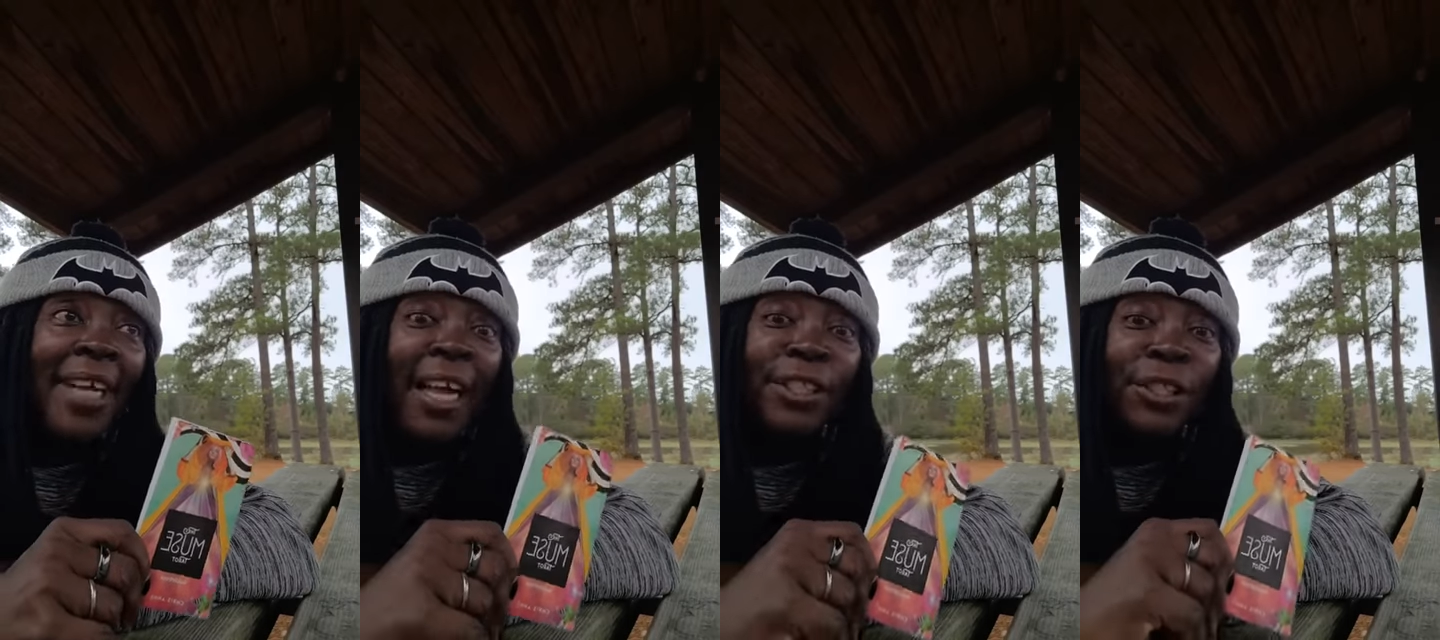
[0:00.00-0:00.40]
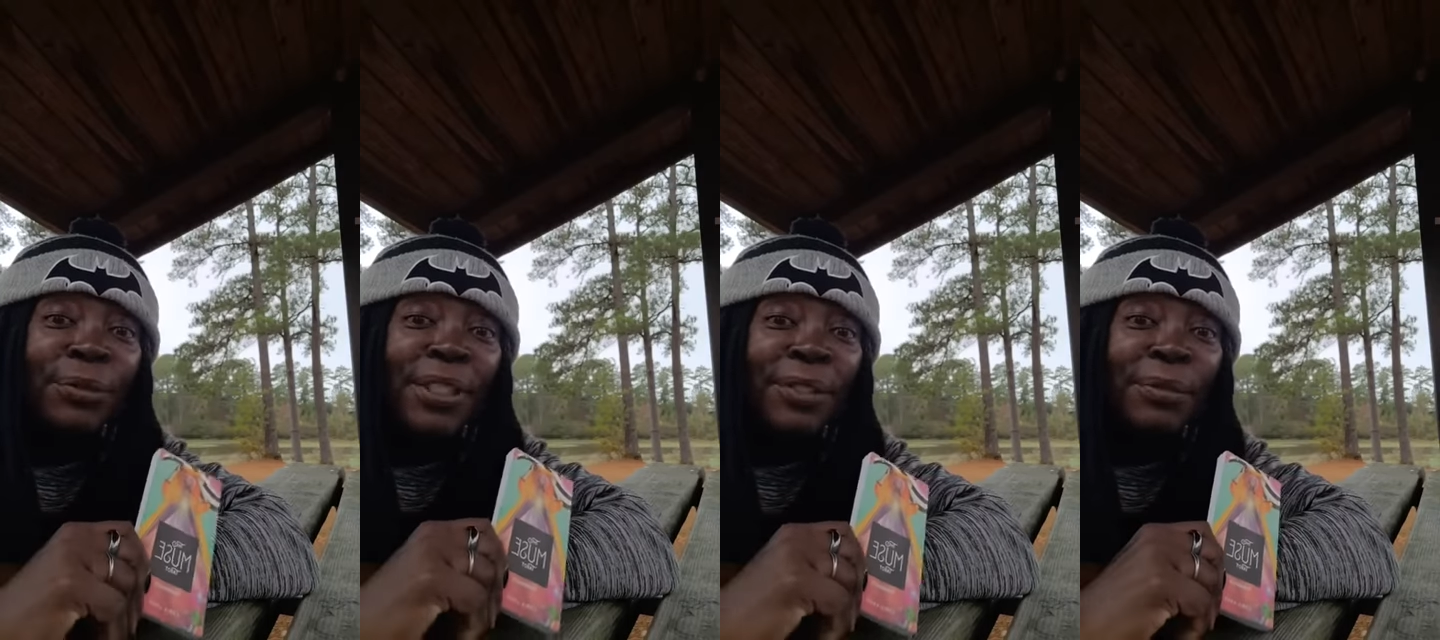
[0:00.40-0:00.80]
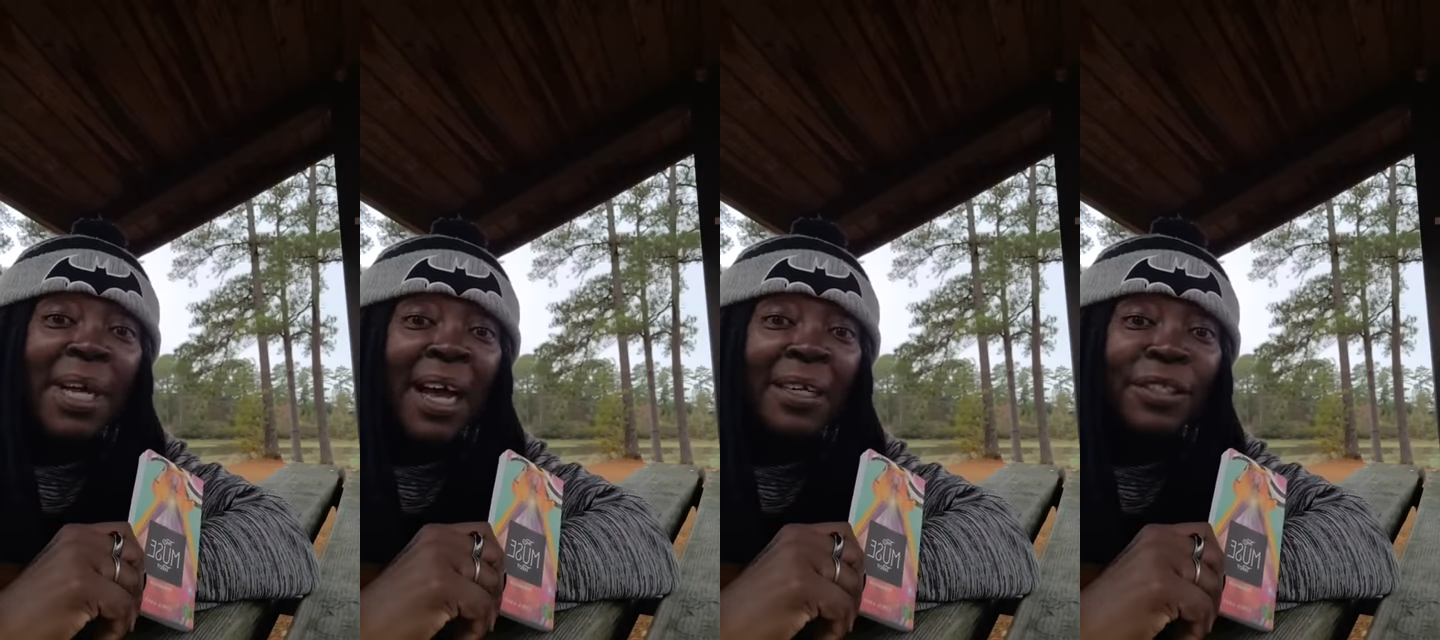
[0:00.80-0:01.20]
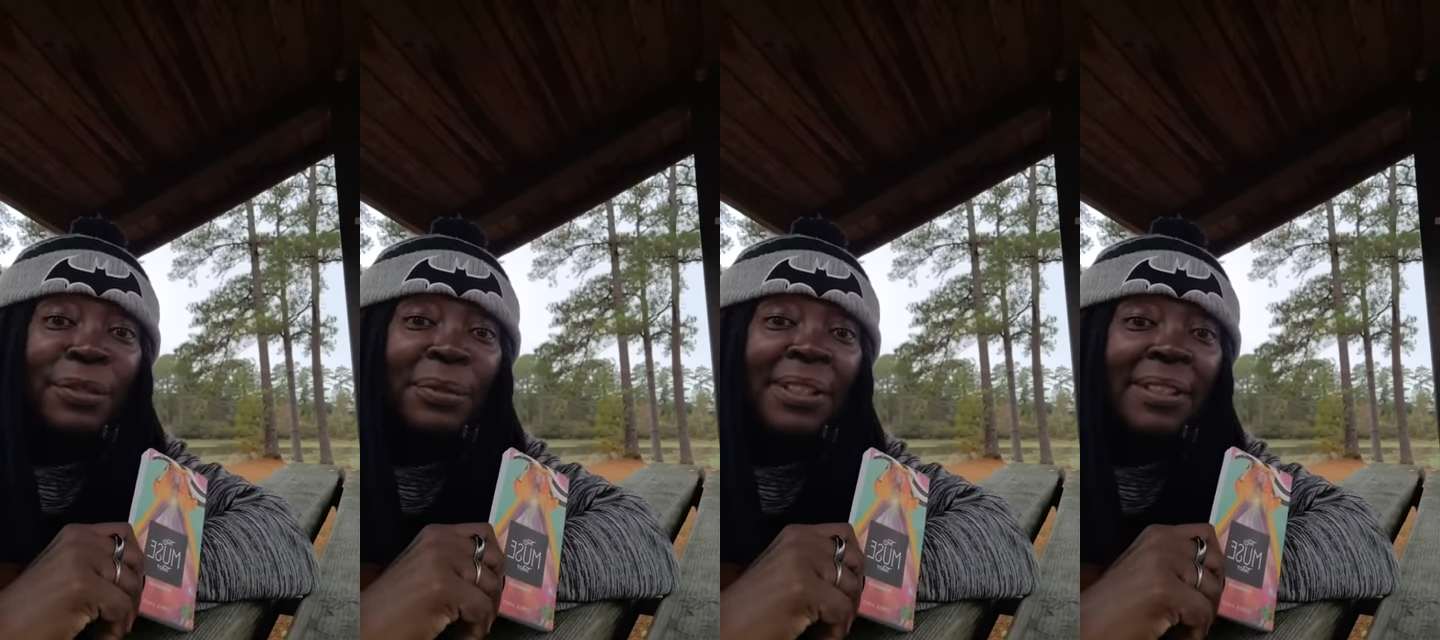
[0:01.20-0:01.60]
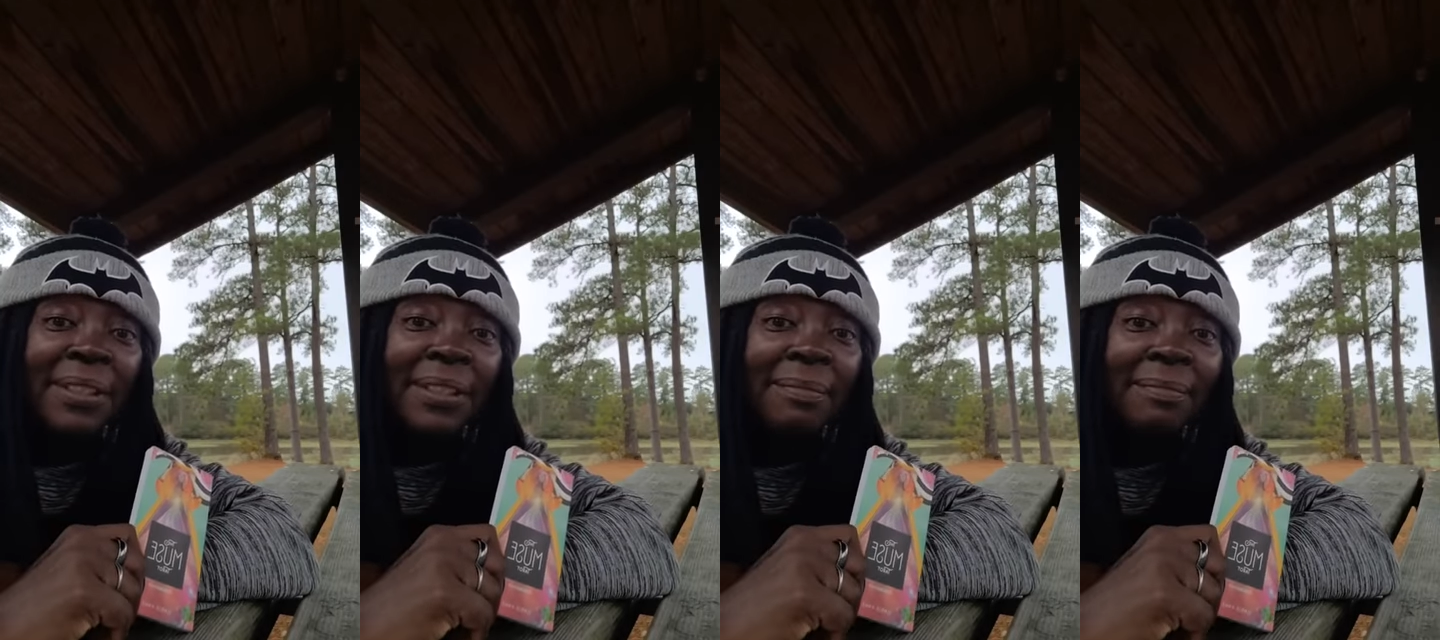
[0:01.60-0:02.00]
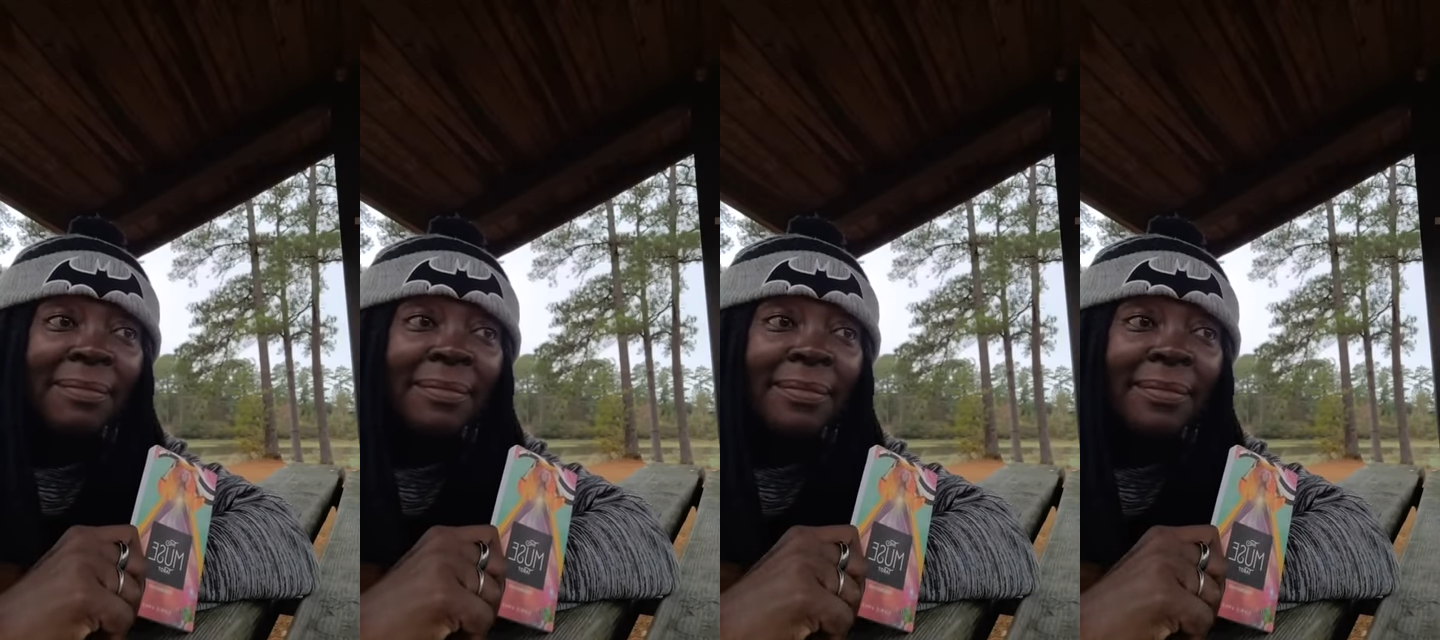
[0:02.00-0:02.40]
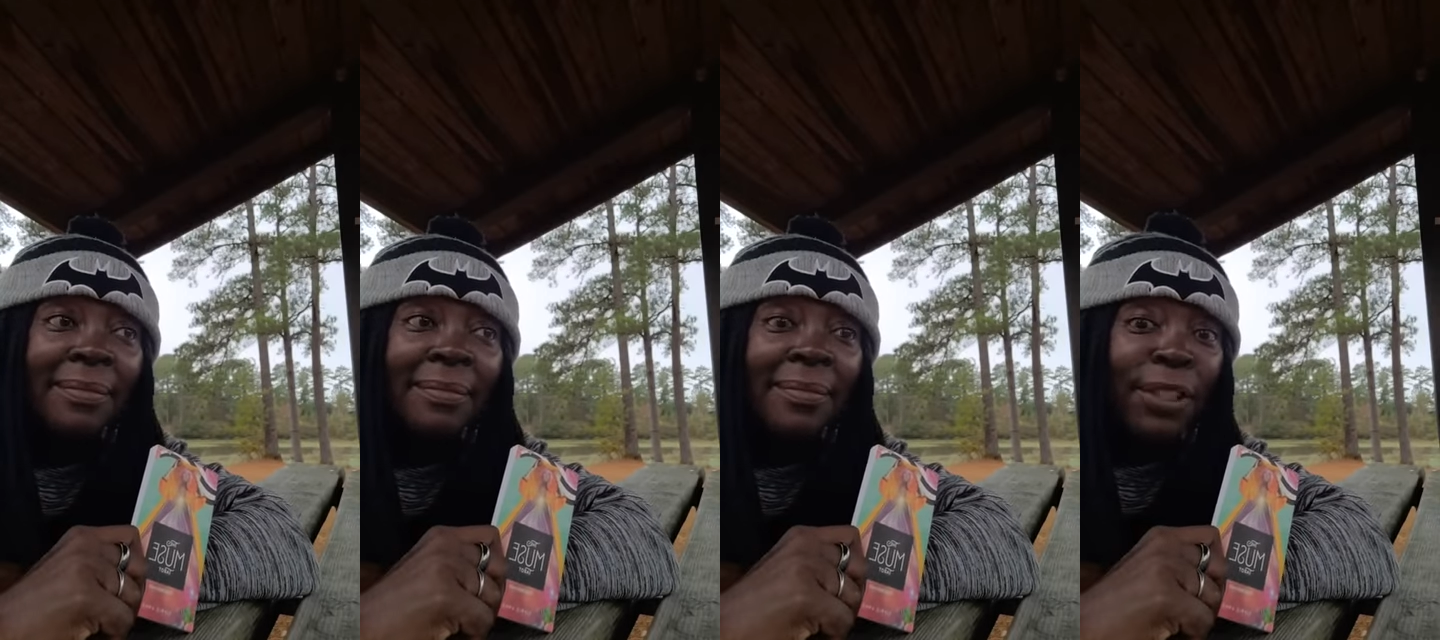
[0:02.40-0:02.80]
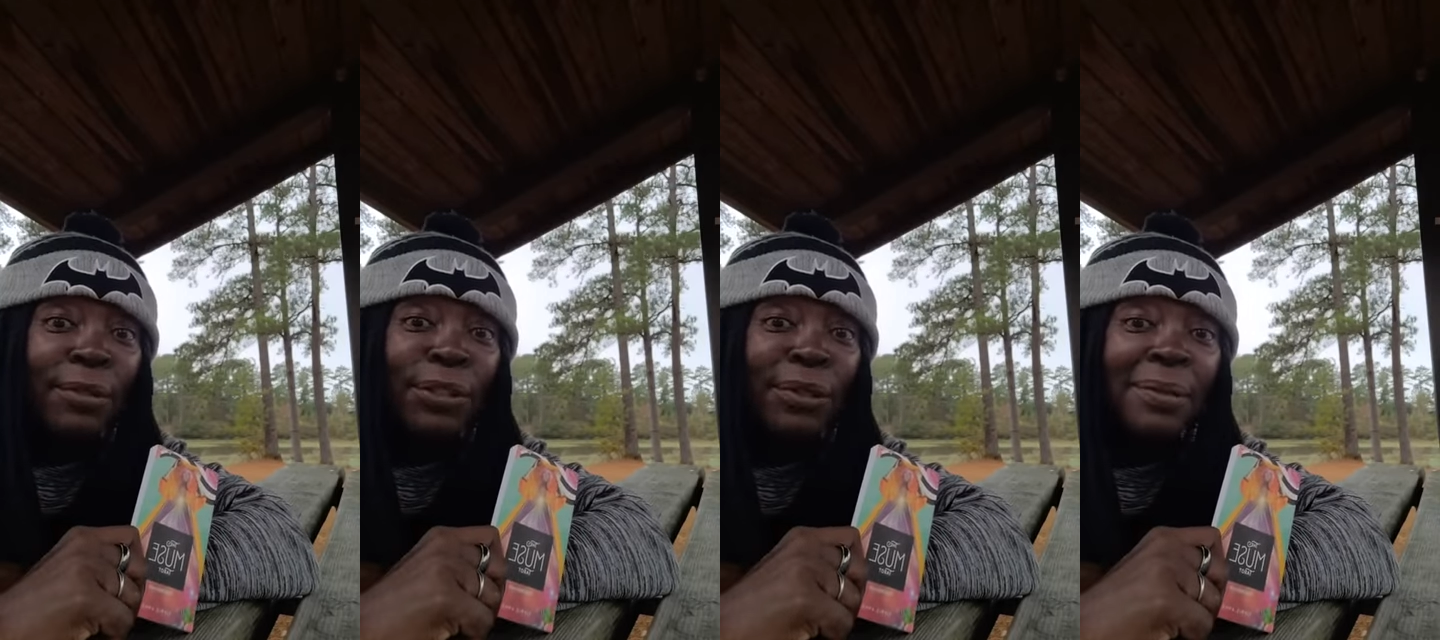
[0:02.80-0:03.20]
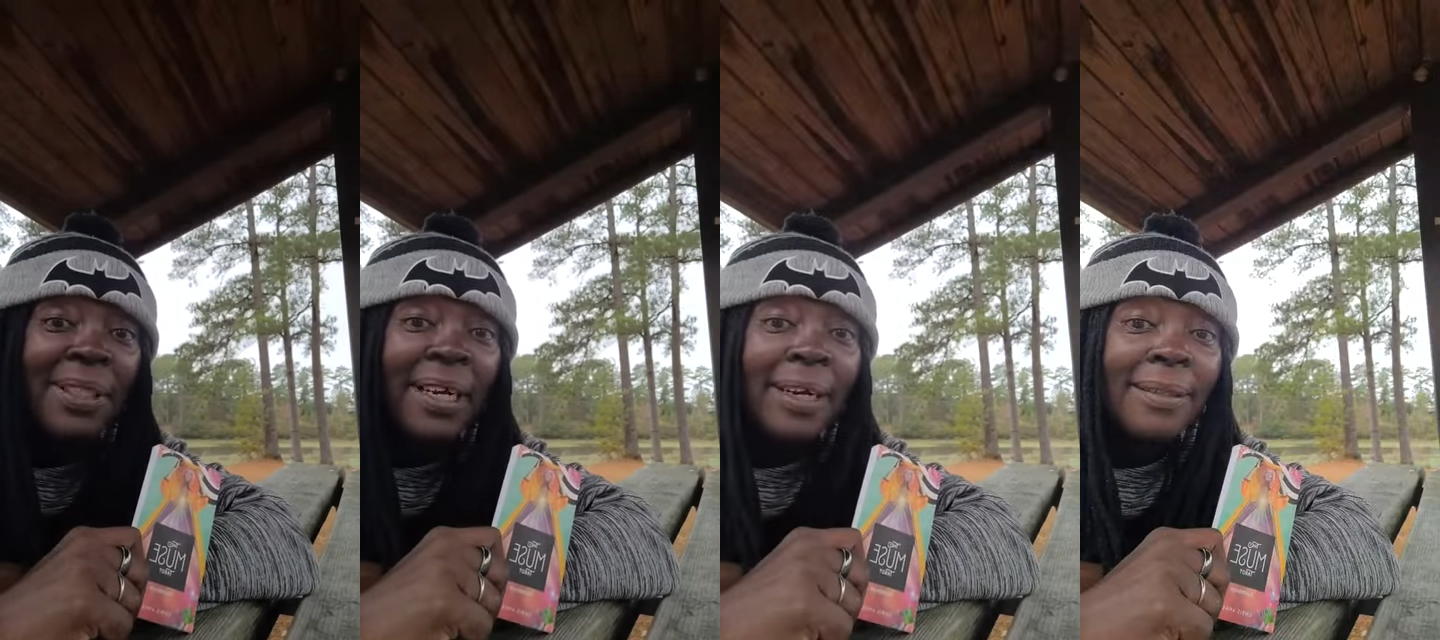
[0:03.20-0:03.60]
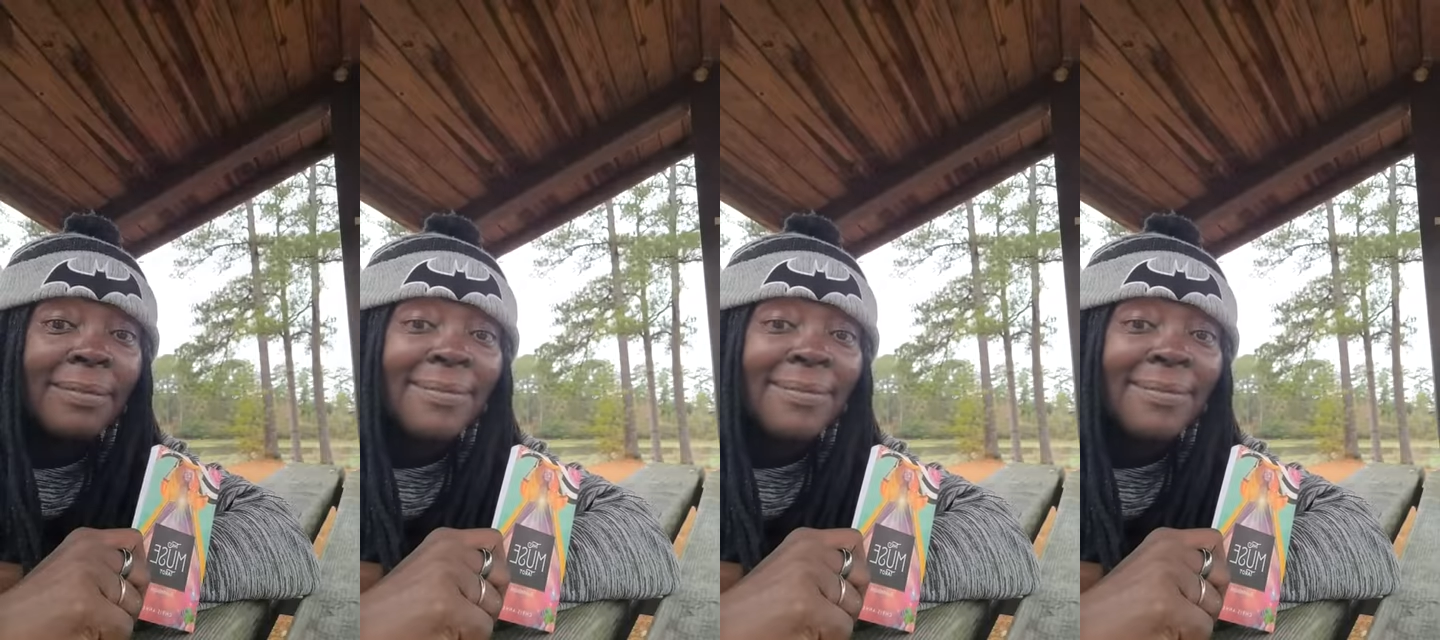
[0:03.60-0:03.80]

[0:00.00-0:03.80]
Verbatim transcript: God chooses who God chooses. You don't choose God.